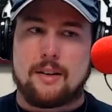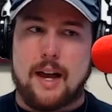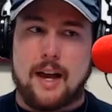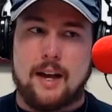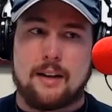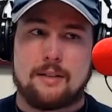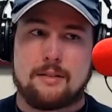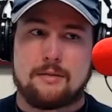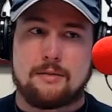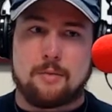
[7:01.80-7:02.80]
And
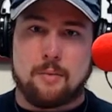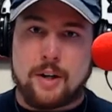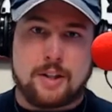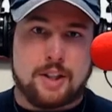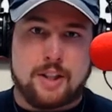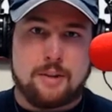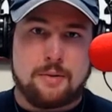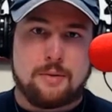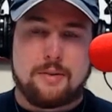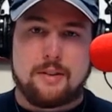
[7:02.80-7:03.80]
what does she
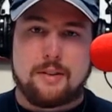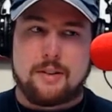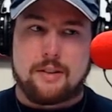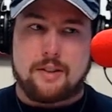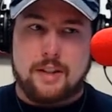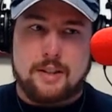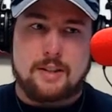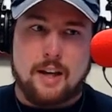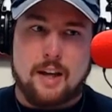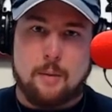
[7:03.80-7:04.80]
do? She gets
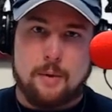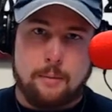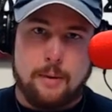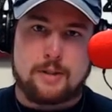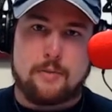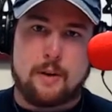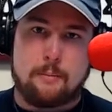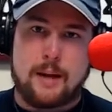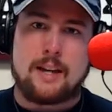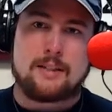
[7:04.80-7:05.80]
together with a bunch of her
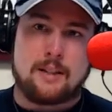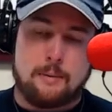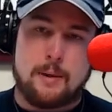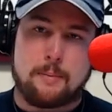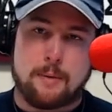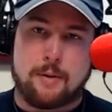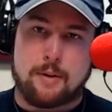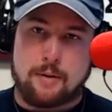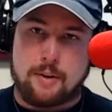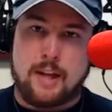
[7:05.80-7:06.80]
maids and the people that
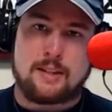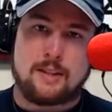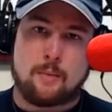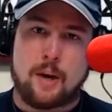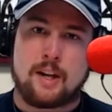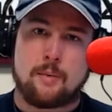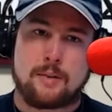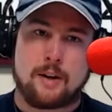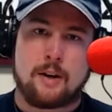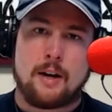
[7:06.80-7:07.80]
are ladies in waiting with
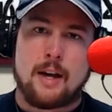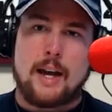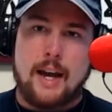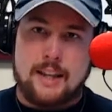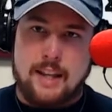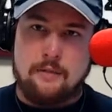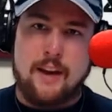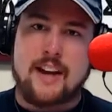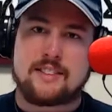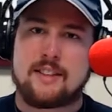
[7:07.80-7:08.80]
her, and they
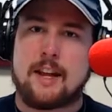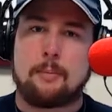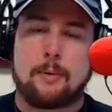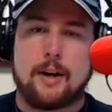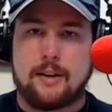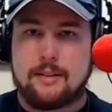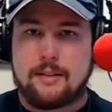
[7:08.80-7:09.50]
fast and they pray.